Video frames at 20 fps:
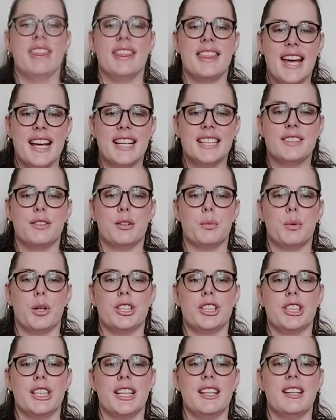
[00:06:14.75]
Thanks for
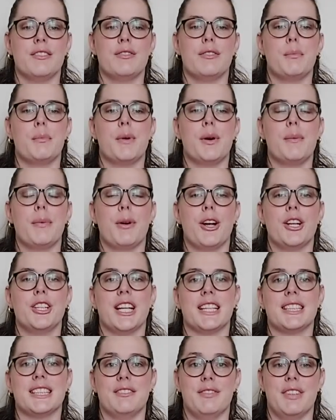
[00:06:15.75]
watching. For more
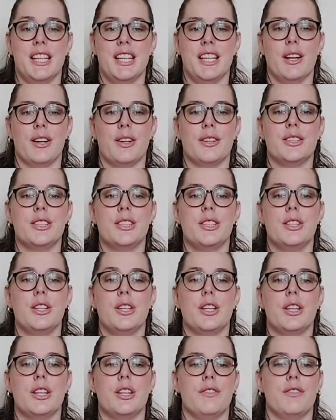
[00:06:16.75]
projects and videos, you
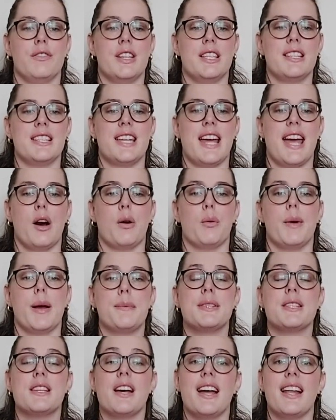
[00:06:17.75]
can visit our
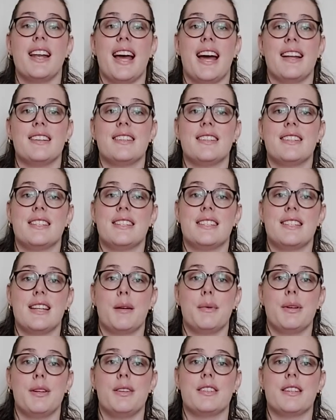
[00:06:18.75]
website at
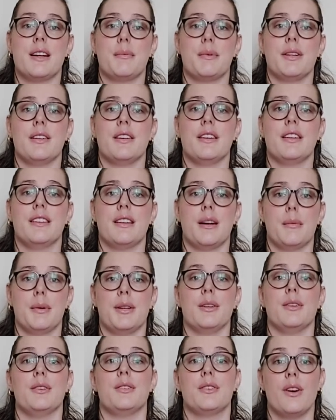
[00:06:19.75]

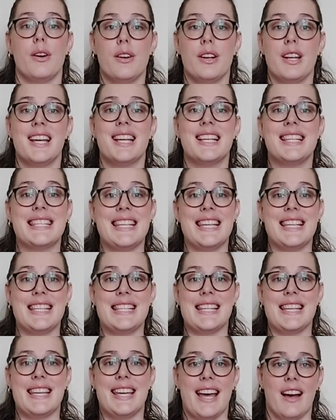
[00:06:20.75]

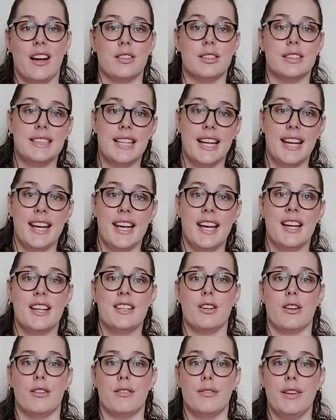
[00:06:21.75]

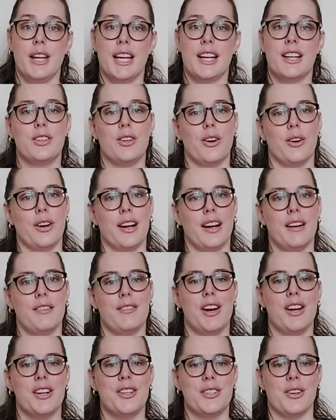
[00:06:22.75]

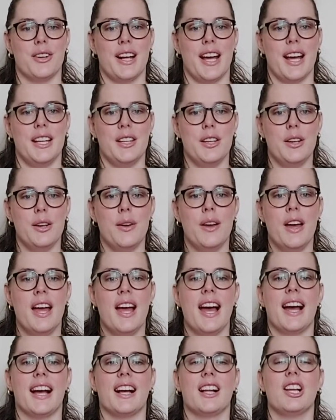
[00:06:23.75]
www.cclc.vic.gov.au
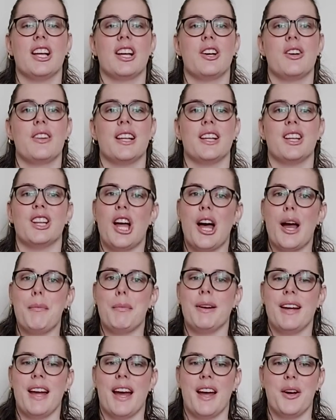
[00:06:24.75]
and click on the
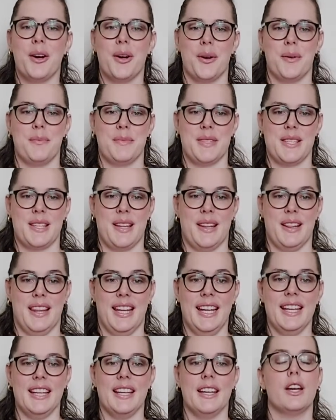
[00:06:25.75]
Library at Homes
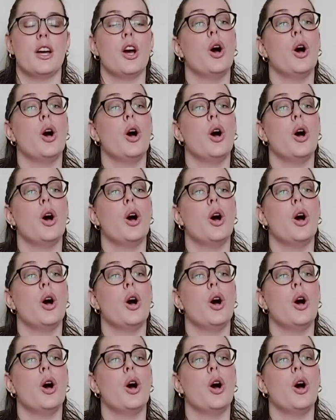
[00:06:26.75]
link,